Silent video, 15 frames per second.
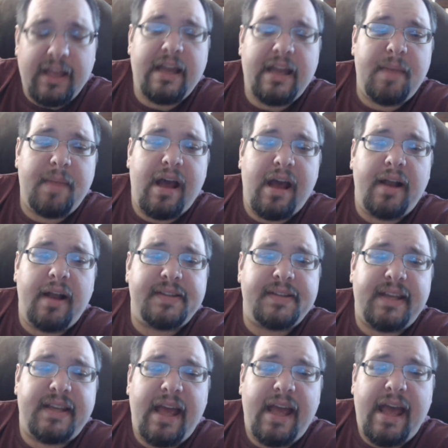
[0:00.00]
And to be
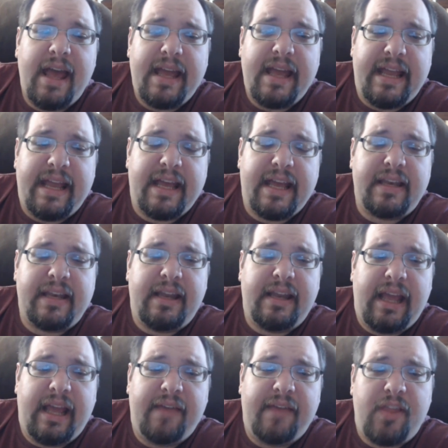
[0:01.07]
honest,
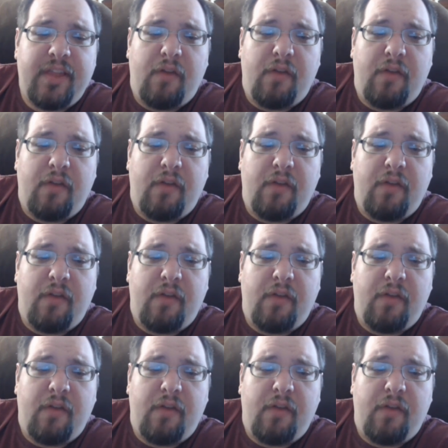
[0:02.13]
even